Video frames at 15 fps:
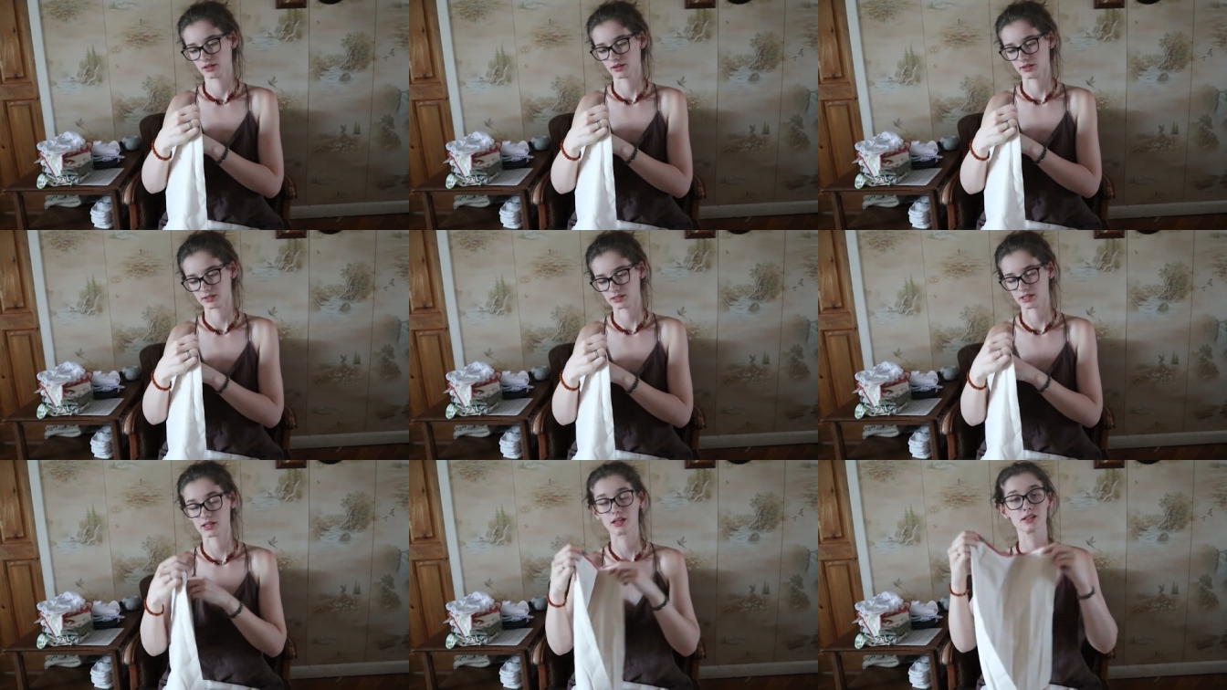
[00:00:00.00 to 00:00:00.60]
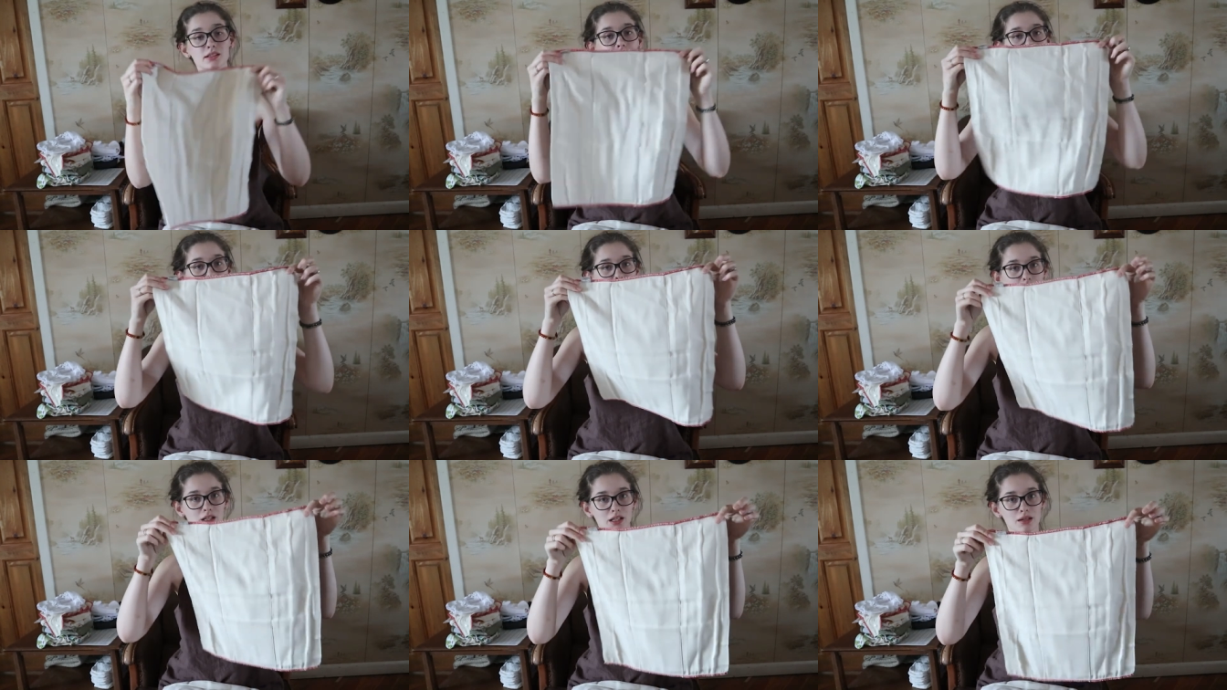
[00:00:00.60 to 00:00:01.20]
This is the
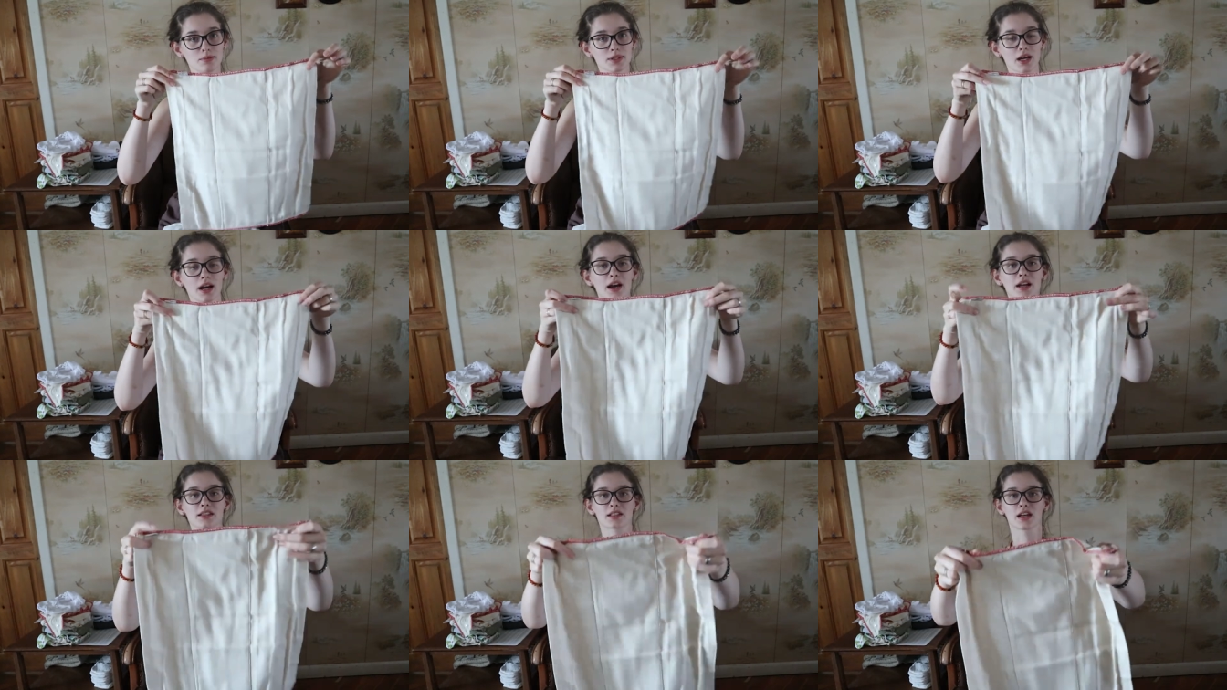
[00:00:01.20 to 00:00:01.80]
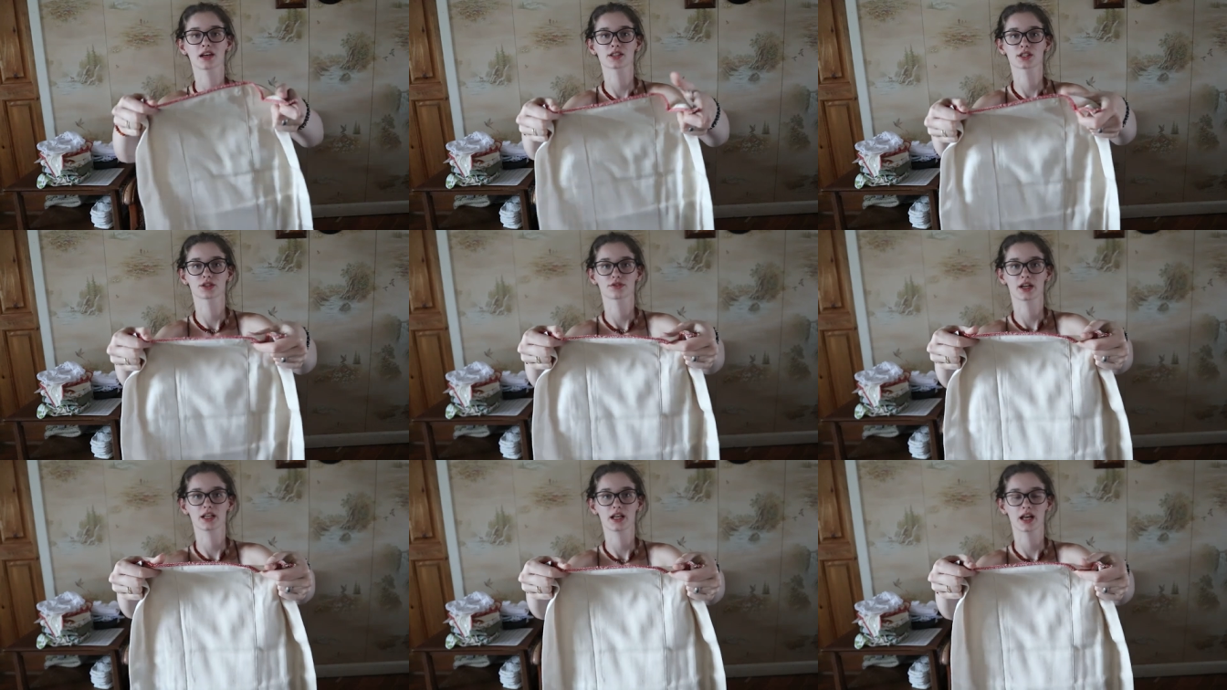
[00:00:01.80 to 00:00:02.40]
medium size. It has the
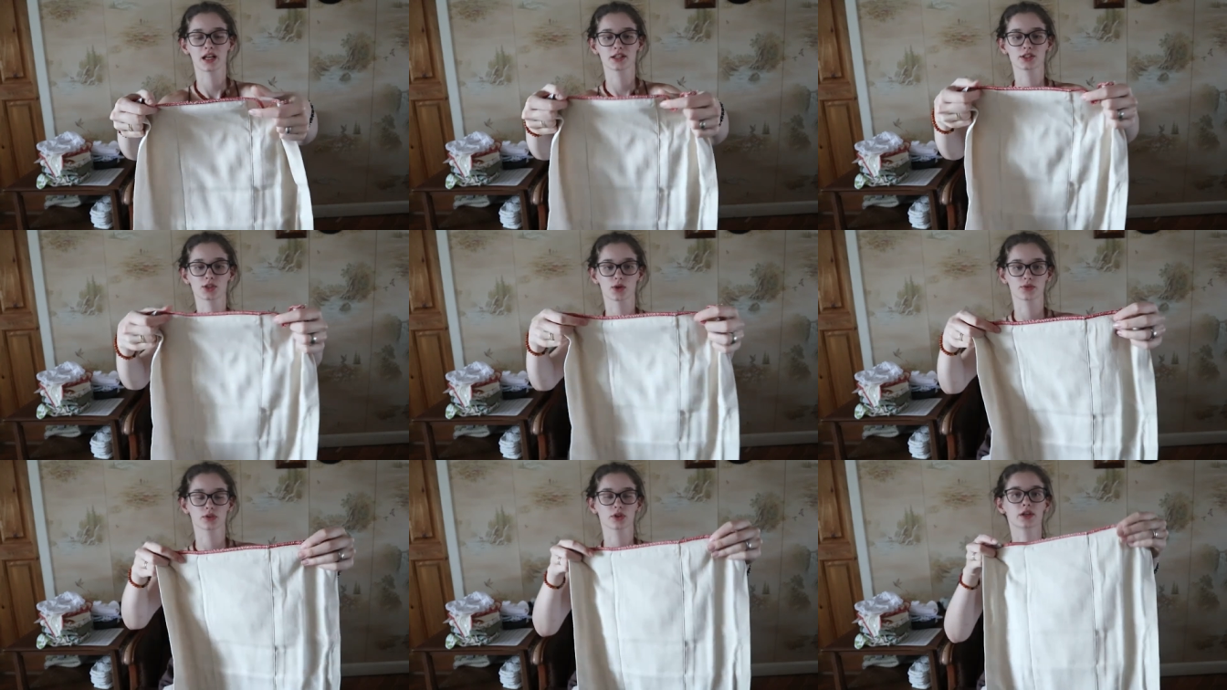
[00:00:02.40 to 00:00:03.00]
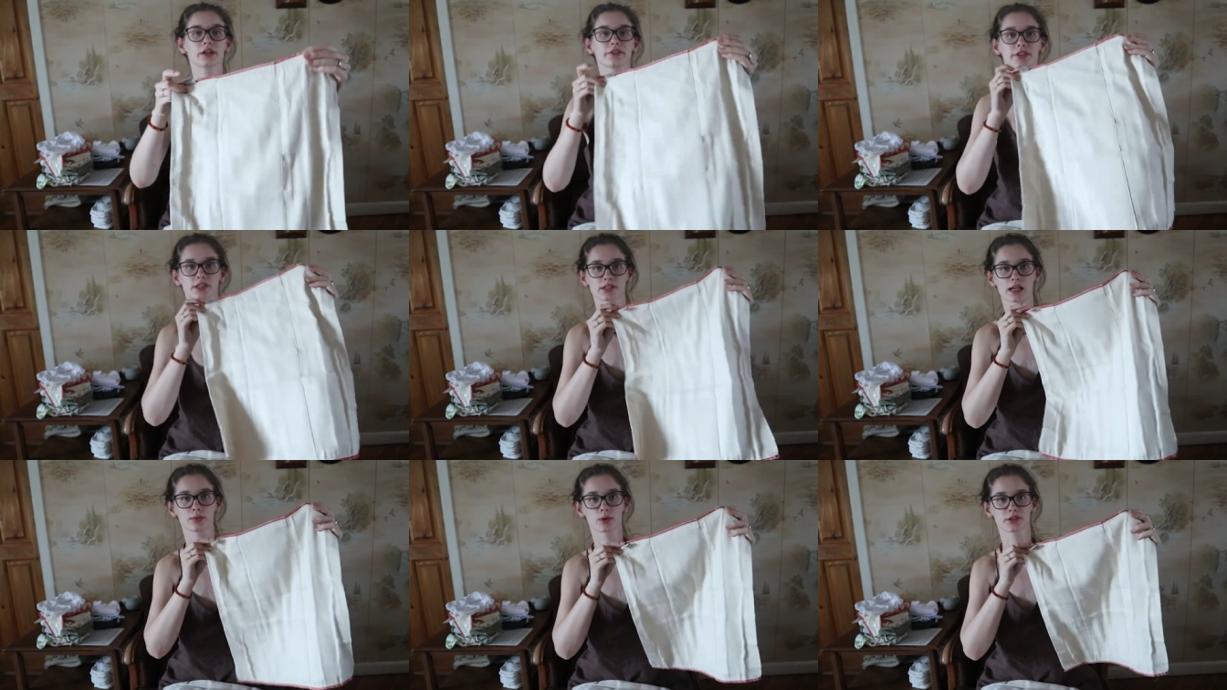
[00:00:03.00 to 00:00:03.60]
red edge, so if you're looking for the
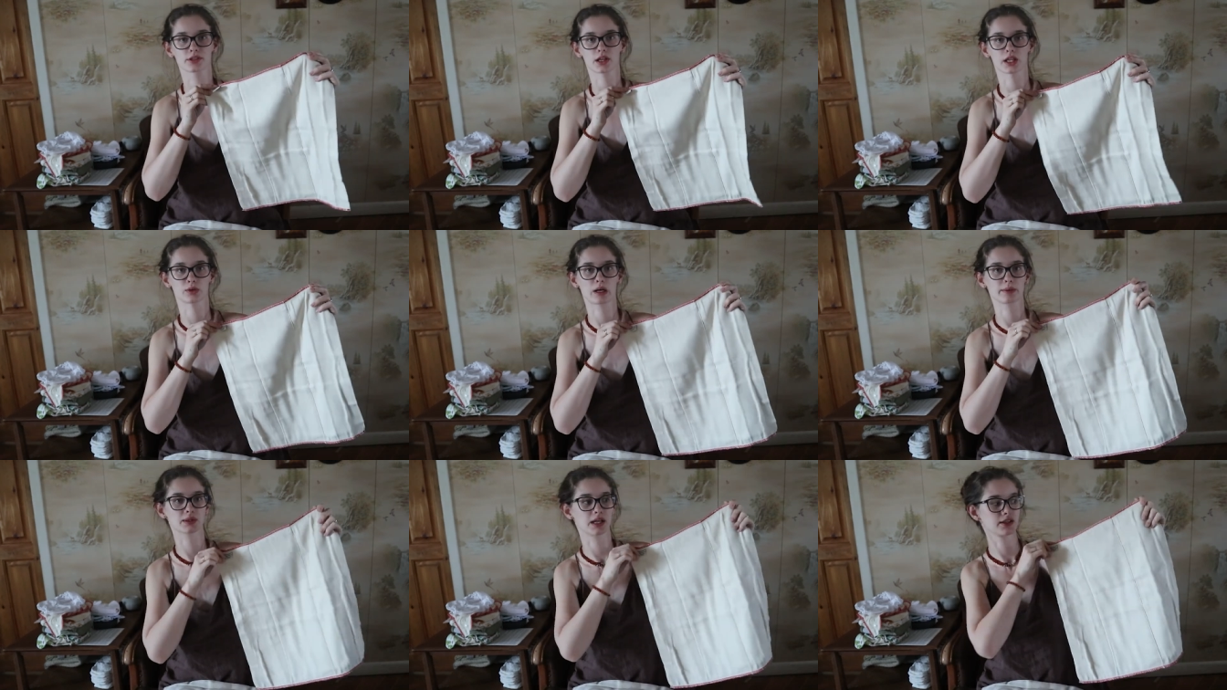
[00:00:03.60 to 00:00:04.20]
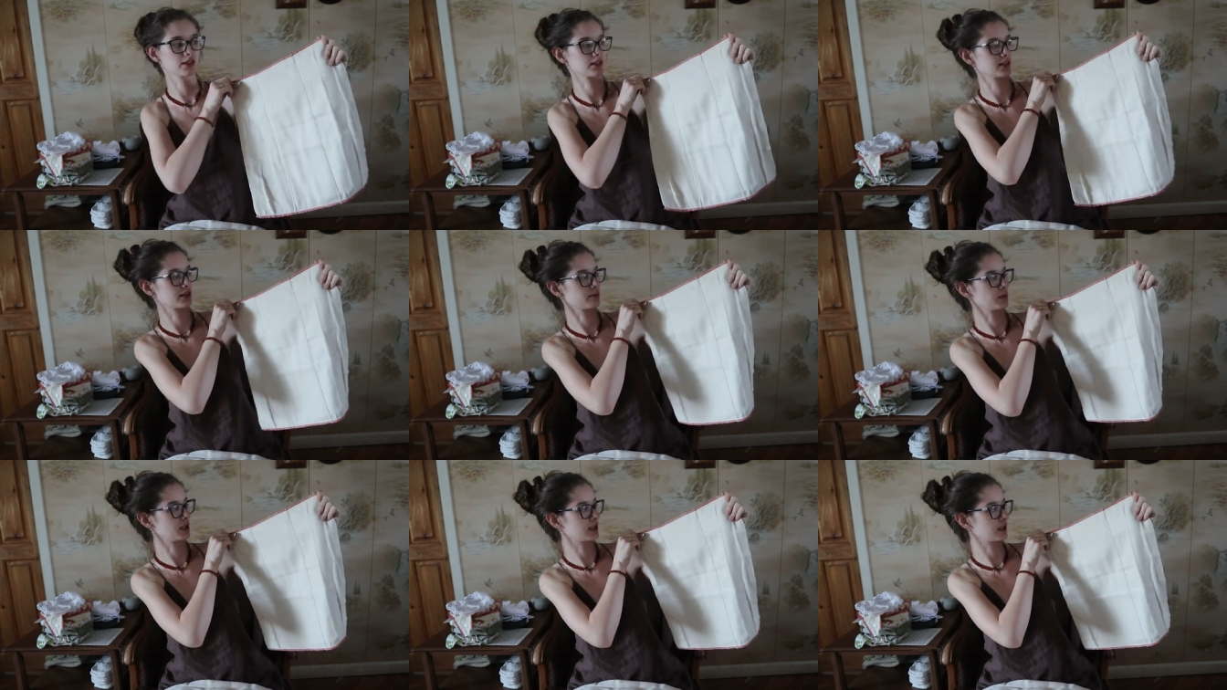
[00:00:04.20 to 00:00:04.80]
same ones on their website, this is
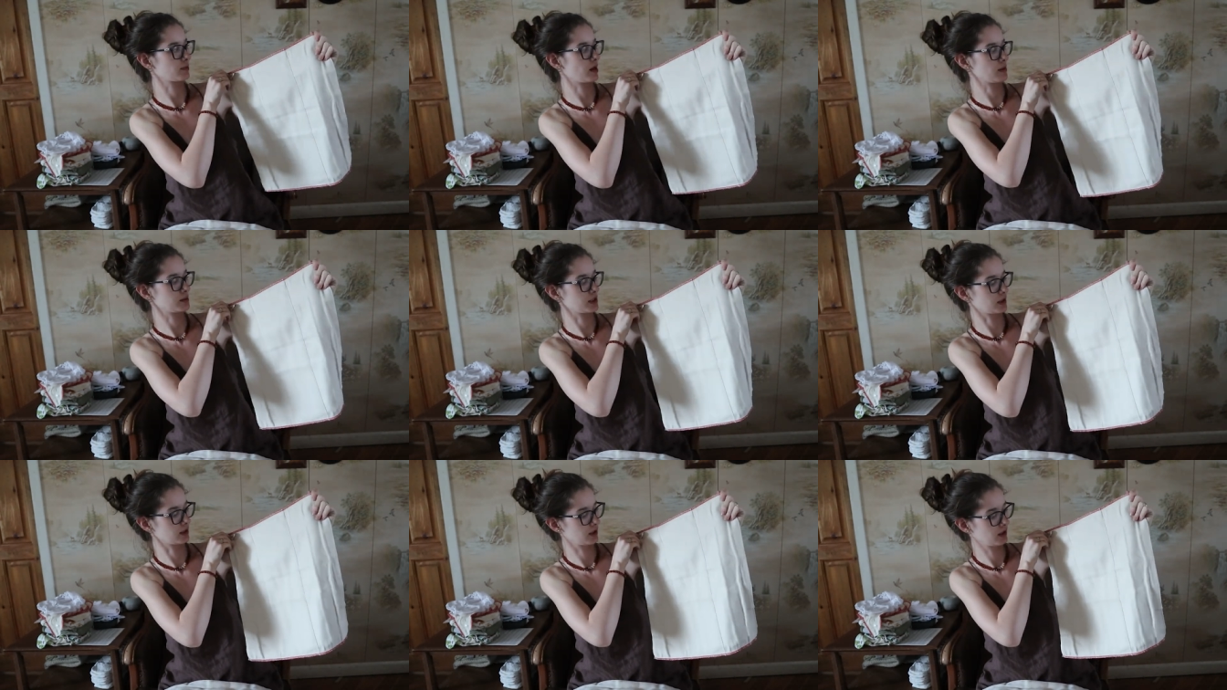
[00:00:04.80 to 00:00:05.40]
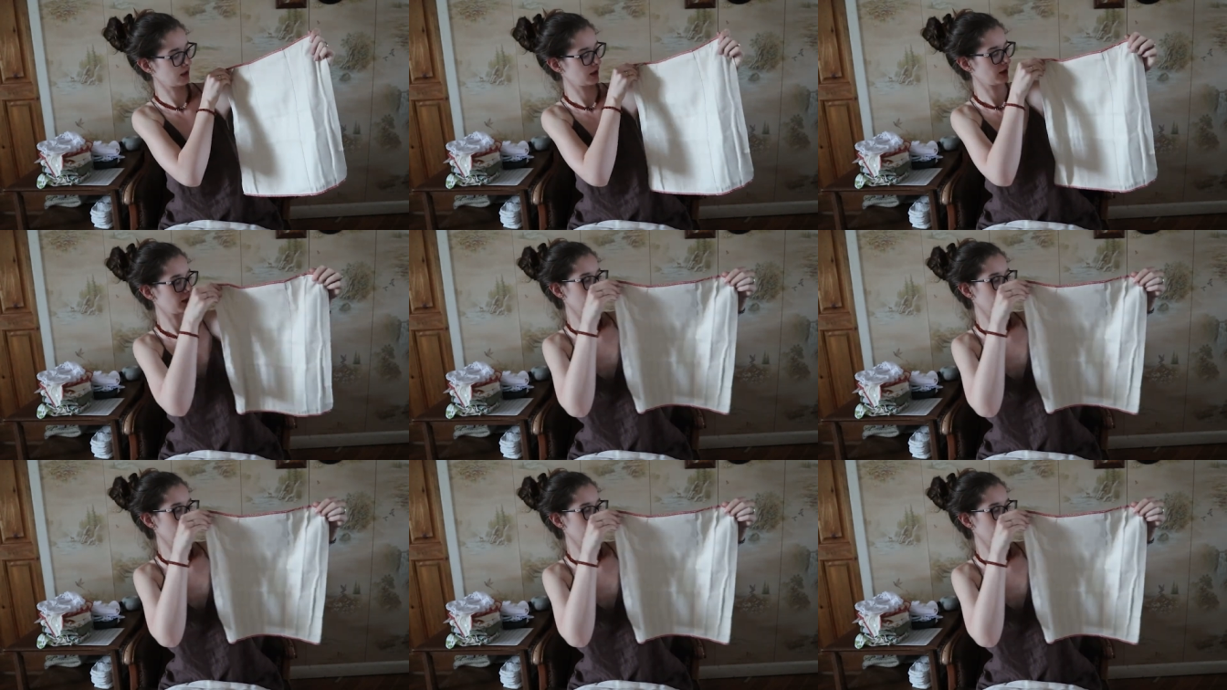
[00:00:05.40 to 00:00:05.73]
the medium option.